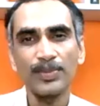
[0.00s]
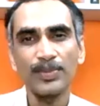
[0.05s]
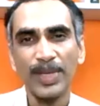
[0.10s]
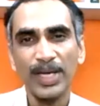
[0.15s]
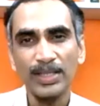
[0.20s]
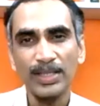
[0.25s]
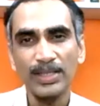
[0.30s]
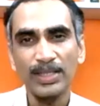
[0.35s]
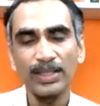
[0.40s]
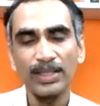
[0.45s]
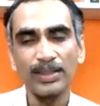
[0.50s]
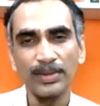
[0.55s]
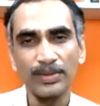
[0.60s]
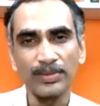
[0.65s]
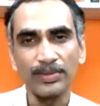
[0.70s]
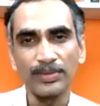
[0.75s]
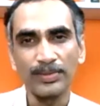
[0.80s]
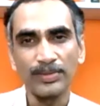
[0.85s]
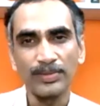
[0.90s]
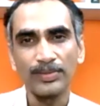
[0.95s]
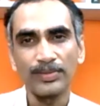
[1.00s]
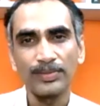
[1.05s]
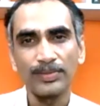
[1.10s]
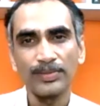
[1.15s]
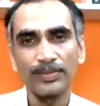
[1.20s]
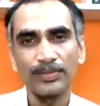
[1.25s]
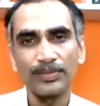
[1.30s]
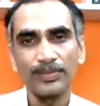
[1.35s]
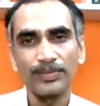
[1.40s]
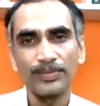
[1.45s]
expecting
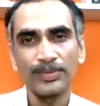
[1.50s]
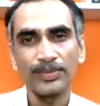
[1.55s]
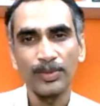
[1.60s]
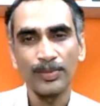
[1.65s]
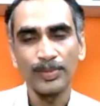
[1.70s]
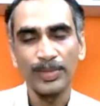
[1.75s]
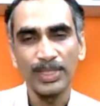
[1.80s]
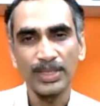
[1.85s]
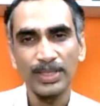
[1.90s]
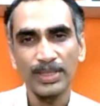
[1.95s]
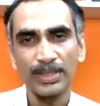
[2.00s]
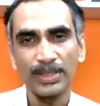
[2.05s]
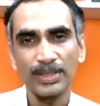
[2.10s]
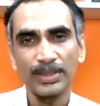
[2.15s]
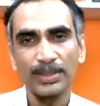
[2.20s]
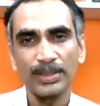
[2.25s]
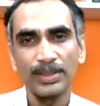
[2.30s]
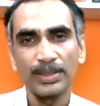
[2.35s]
from it